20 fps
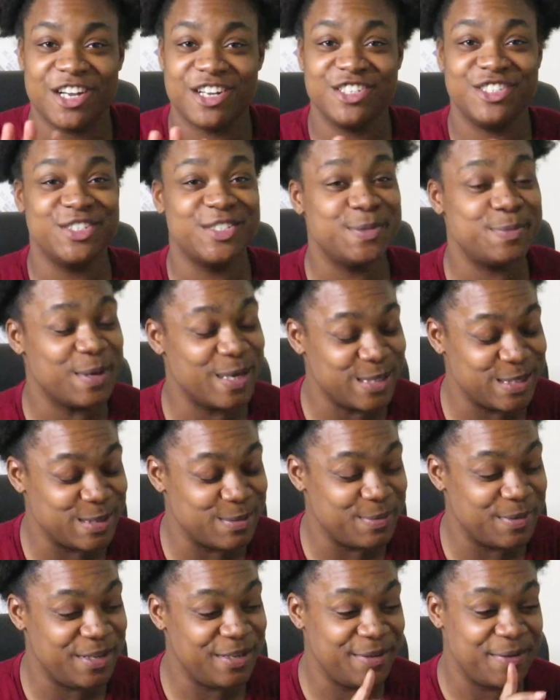y'all should sponsor
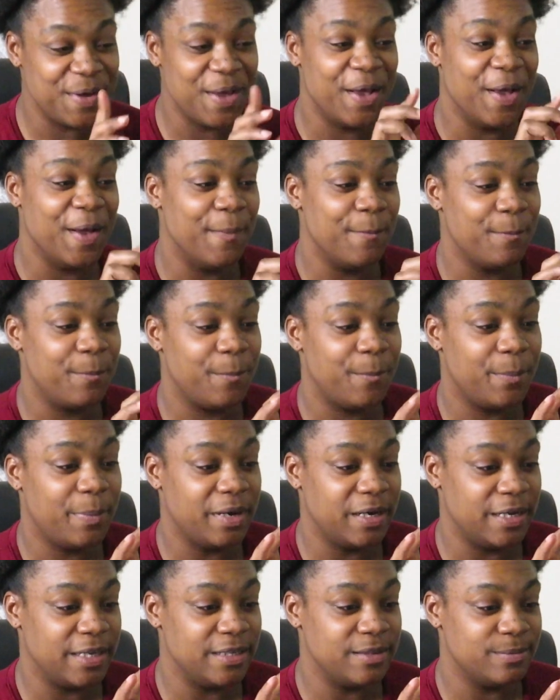me.
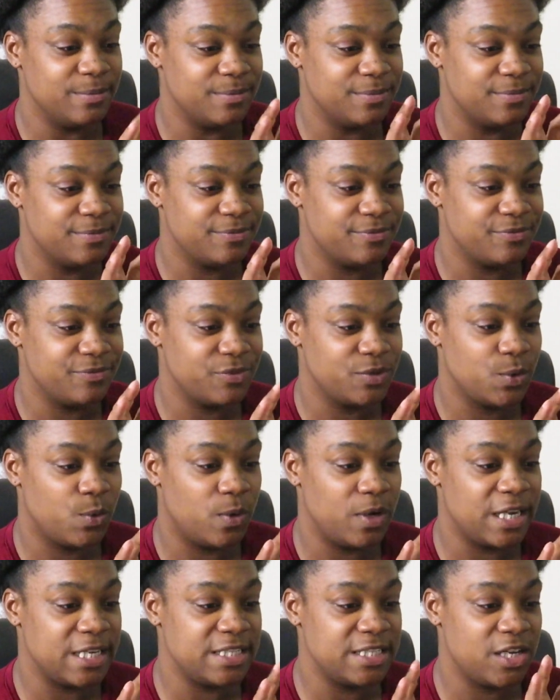But
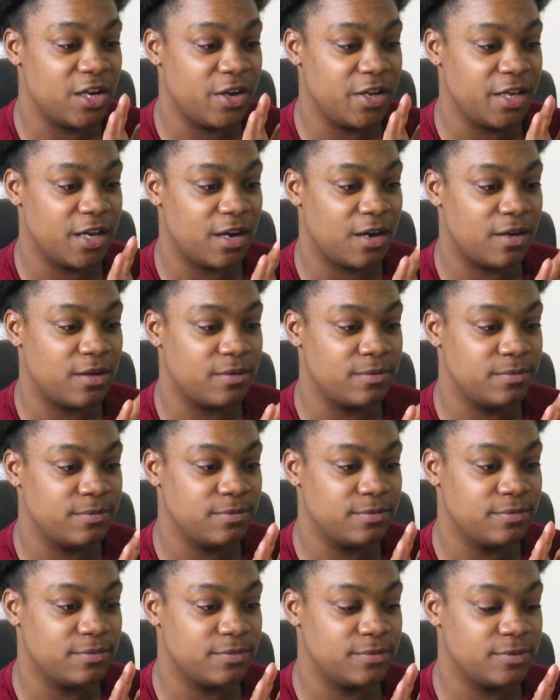when I tell y'all,
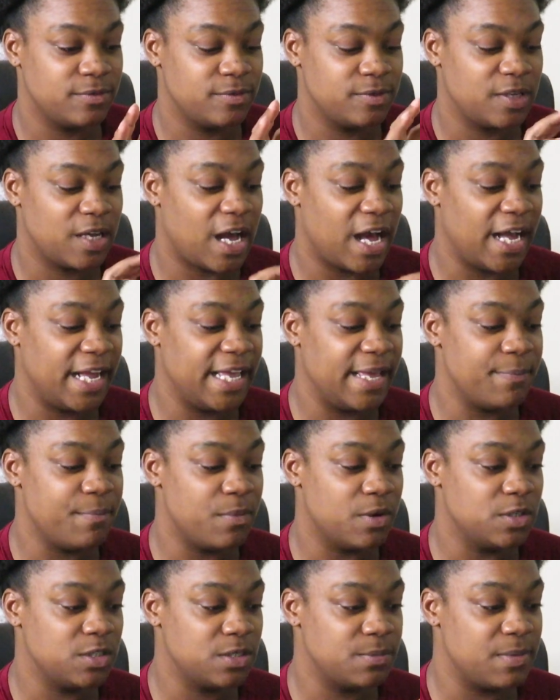I get
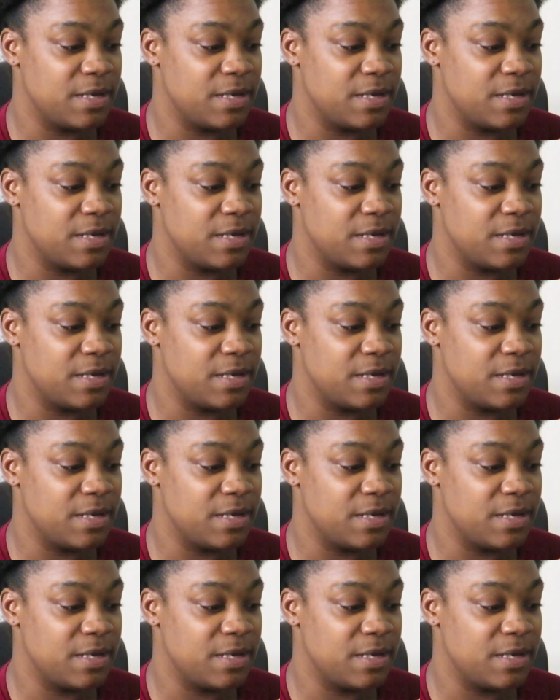most